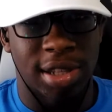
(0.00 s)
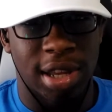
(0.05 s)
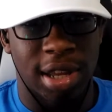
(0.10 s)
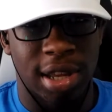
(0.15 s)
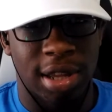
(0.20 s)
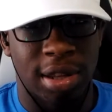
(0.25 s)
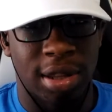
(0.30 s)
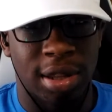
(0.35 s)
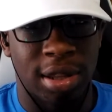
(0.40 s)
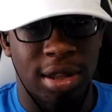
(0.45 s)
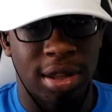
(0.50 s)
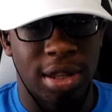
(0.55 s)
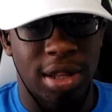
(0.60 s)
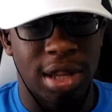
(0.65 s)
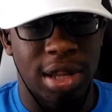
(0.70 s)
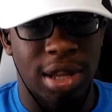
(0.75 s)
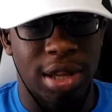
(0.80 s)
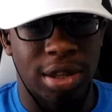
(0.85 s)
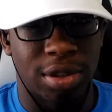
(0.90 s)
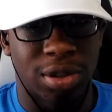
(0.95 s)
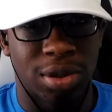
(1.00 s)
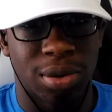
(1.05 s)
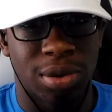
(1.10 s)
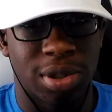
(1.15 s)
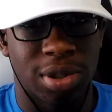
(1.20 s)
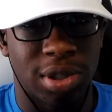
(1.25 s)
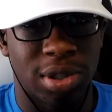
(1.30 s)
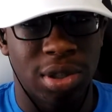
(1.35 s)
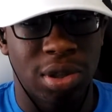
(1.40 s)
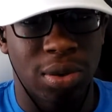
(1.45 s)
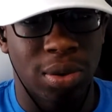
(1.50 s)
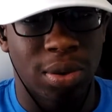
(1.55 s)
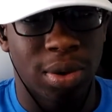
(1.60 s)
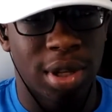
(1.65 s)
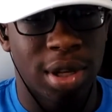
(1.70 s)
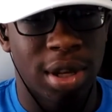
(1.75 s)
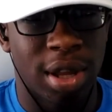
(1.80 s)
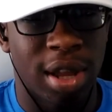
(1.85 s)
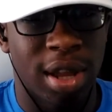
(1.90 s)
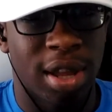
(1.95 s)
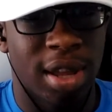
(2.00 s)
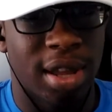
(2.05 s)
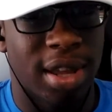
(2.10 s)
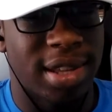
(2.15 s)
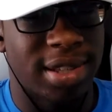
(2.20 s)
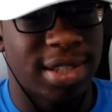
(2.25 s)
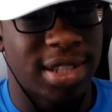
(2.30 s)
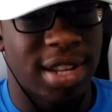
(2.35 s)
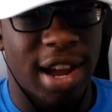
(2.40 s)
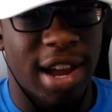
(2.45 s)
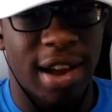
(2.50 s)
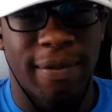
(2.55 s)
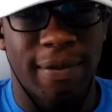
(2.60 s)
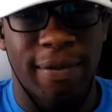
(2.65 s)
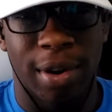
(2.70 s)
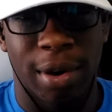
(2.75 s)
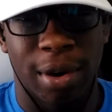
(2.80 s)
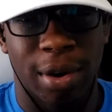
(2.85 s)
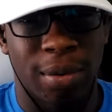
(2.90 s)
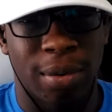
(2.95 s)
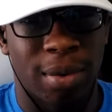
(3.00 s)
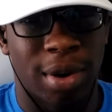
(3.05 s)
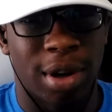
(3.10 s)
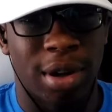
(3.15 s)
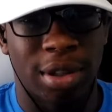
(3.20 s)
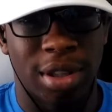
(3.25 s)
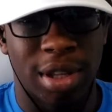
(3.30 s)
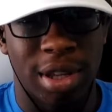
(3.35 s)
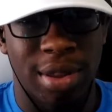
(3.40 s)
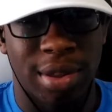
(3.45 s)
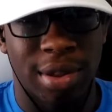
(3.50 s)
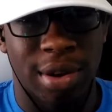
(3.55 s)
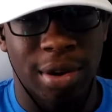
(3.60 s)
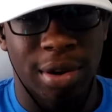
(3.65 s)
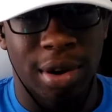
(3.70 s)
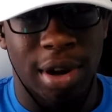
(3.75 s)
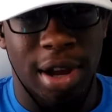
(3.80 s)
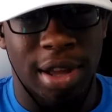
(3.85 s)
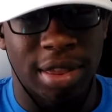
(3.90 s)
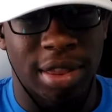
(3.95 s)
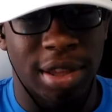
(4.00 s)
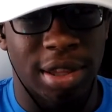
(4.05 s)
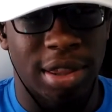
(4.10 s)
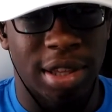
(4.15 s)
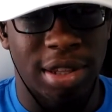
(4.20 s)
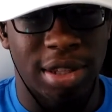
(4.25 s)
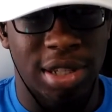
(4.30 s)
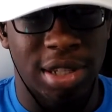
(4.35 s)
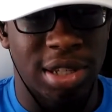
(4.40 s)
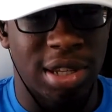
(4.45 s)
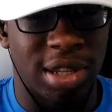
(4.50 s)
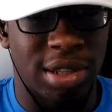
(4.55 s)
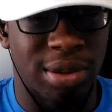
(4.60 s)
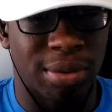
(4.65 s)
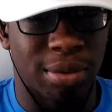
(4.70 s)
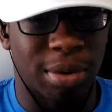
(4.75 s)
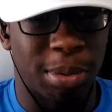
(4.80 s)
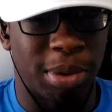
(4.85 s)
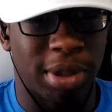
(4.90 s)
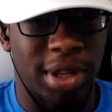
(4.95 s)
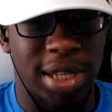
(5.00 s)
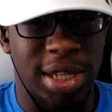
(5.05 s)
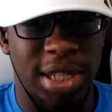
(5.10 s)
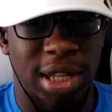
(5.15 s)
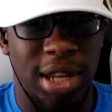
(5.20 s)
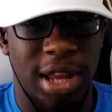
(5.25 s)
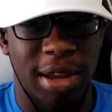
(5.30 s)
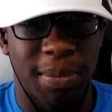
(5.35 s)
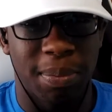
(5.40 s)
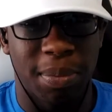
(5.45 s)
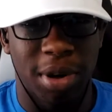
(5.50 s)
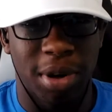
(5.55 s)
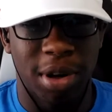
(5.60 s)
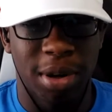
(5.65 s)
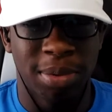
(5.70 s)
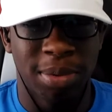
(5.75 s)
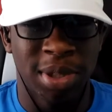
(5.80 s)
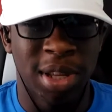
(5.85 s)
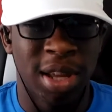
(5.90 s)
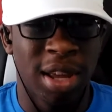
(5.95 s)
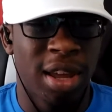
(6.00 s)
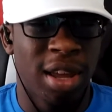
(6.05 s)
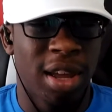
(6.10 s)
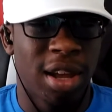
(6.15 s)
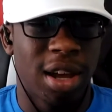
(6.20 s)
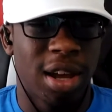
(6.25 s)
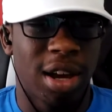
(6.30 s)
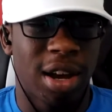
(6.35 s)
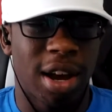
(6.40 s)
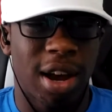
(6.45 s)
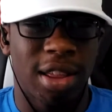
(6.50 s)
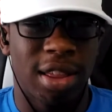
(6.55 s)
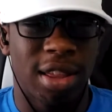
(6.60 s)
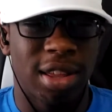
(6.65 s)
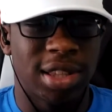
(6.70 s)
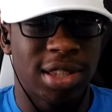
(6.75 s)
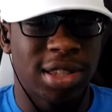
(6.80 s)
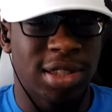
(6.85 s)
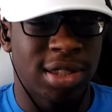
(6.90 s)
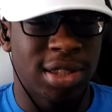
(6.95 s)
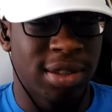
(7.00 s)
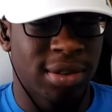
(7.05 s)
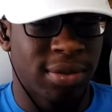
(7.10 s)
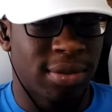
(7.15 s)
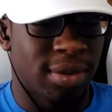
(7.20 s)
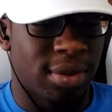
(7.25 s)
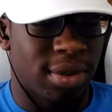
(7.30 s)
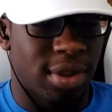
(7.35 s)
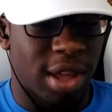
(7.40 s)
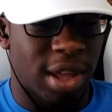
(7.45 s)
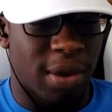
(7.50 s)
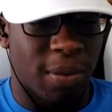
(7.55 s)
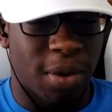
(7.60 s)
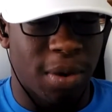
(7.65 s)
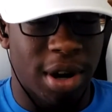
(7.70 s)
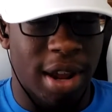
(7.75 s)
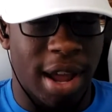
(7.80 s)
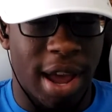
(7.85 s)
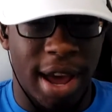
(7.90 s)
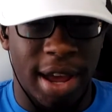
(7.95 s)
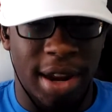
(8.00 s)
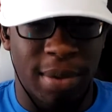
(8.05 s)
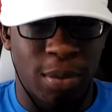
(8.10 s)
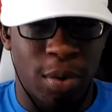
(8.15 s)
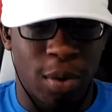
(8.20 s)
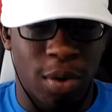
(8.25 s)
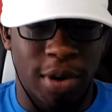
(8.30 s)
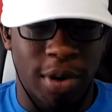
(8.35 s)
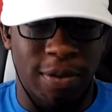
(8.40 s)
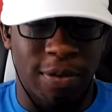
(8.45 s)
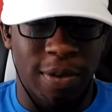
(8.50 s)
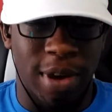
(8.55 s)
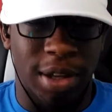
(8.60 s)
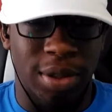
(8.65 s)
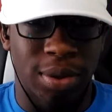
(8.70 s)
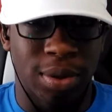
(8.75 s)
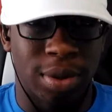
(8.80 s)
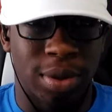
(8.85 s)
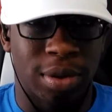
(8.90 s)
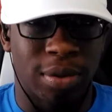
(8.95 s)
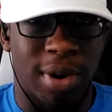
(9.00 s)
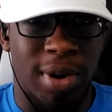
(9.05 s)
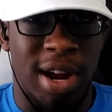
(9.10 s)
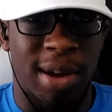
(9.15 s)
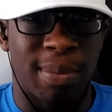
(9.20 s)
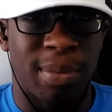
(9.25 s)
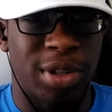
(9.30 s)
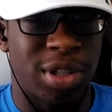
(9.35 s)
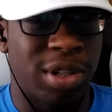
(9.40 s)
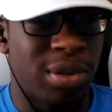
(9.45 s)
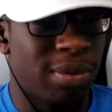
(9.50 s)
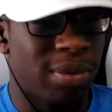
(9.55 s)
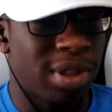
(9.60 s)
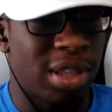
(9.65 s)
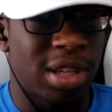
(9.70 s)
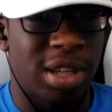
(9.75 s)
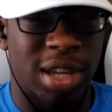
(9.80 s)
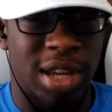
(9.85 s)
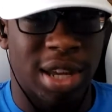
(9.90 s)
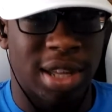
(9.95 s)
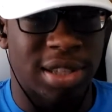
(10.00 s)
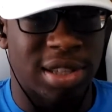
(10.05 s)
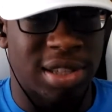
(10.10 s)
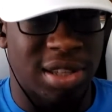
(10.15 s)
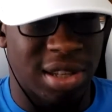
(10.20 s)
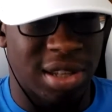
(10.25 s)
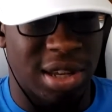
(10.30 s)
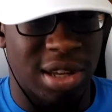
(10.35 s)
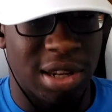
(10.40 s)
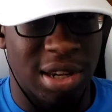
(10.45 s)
and the entrance to it is not very well either. I think they just need to replace light bulbs. Uh, it's they want to add more effect on the ride, but you really can't see